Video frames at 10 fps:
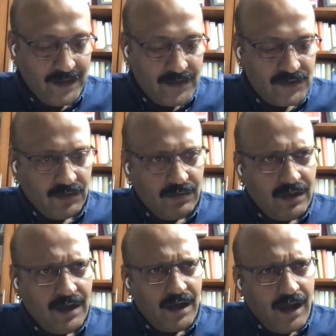So
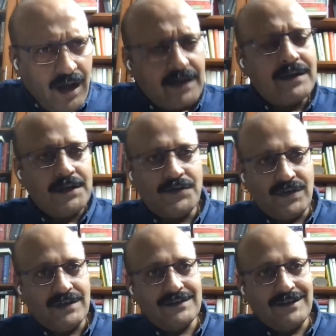are
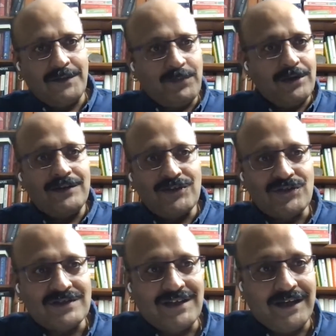countries and
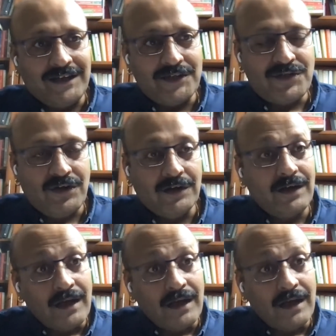politicians getting it wrong?